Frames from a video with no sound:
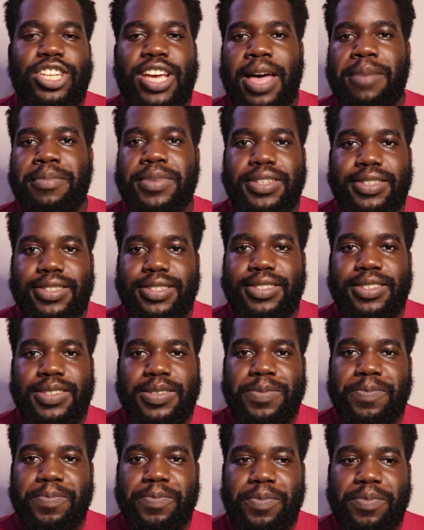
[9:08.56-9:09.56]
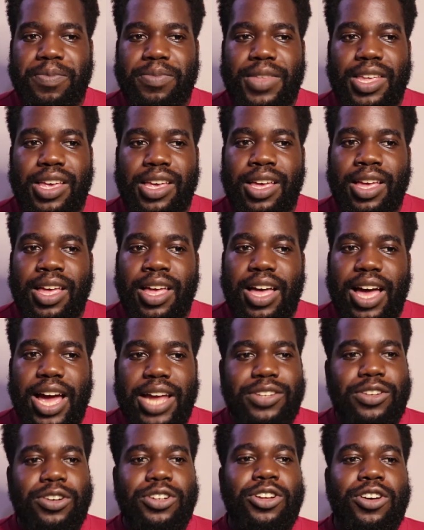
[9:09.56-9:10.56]
Jamis.
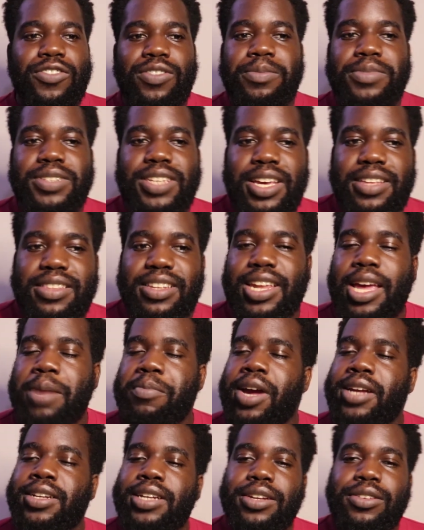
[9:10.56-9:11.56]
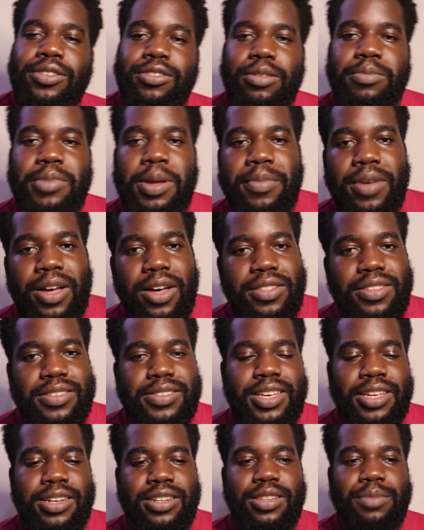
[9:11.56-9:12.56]
I don't know if I'm saying the name right, I don't remember how they
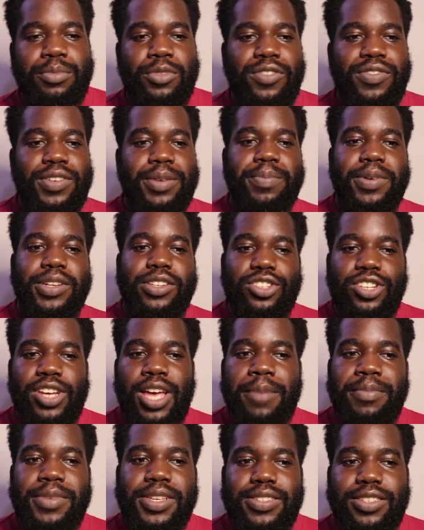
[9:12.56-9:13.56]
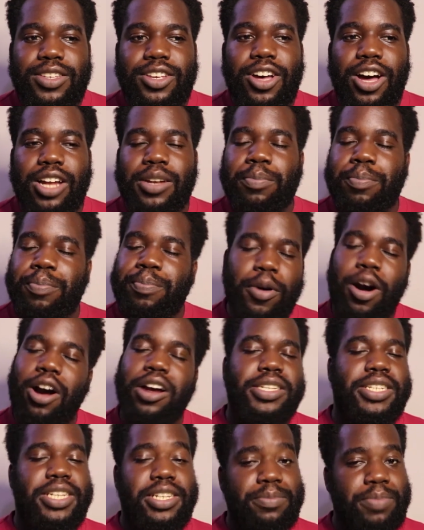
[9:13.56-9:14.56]
say it in the movie, but Jamis got
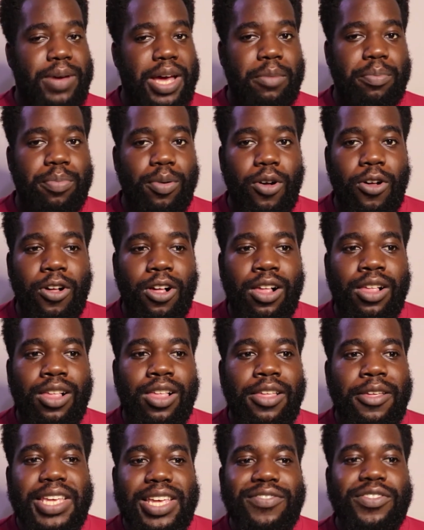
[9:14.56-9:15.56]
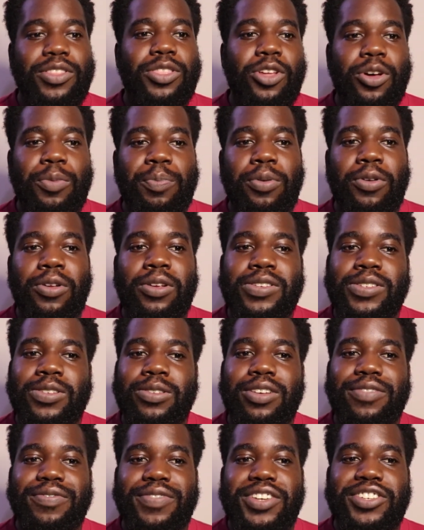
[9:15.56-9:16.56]
bodied by Paul. Even though Paul
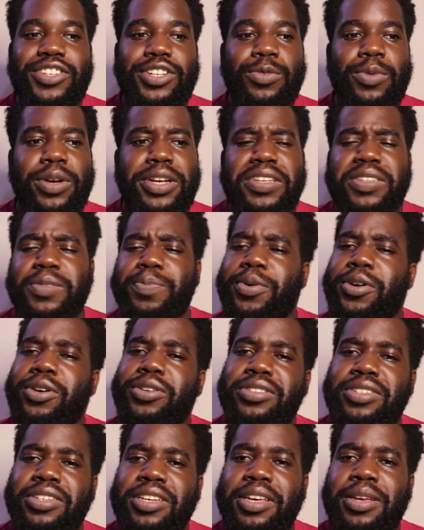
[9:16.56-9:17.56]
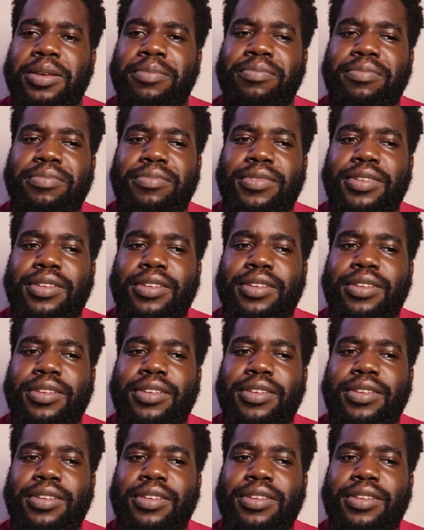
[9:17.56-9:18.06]
saw a vision where he spoke to him